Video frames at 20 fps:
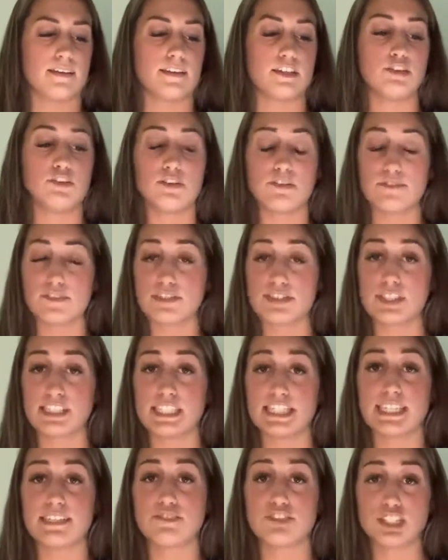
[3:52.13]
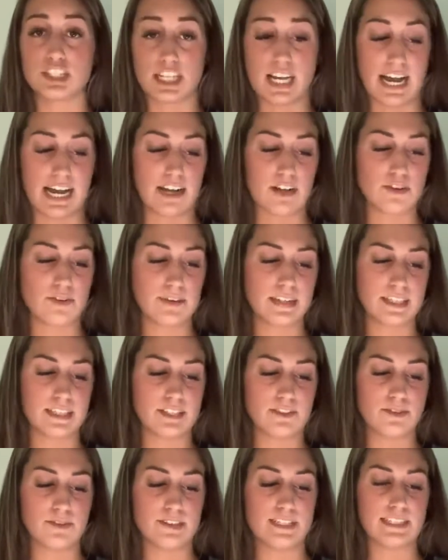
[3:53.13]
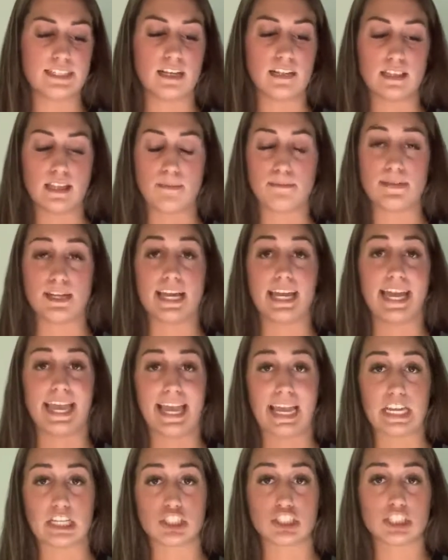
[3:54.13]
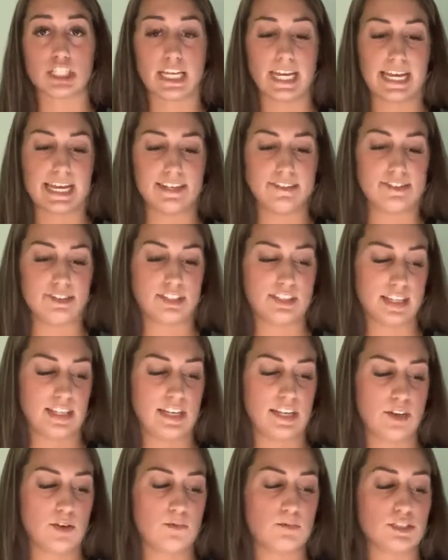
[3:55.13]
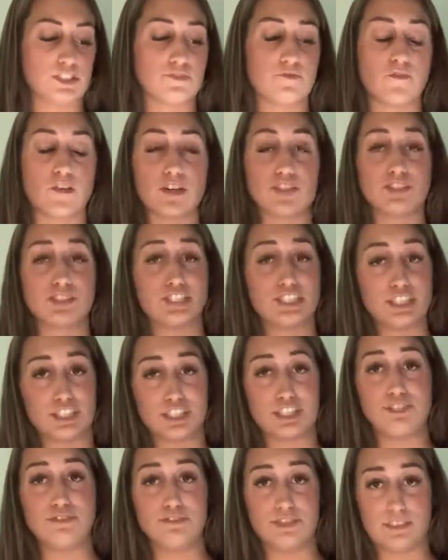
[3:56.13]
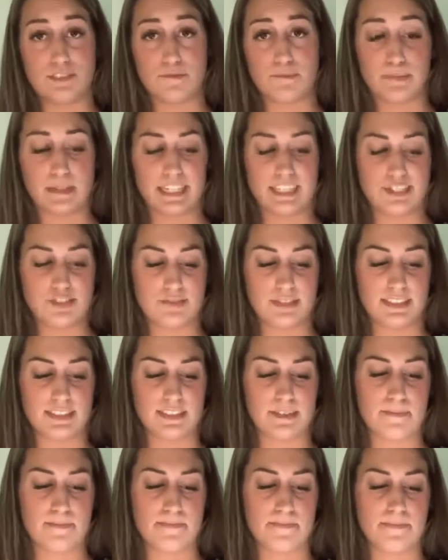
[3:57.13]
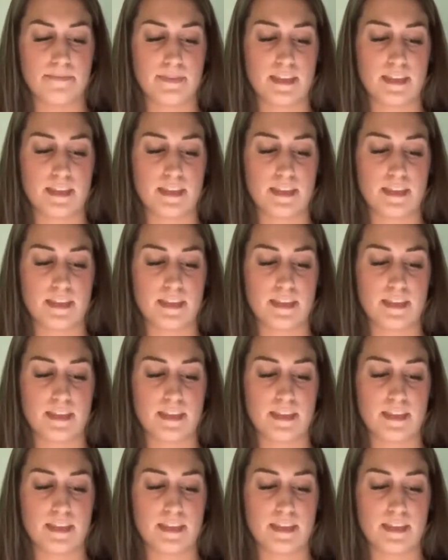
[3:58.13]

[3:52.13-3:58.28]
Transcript: University of Chicago, Illinois alumni Angela Henderson was falsely accused of plagiarism.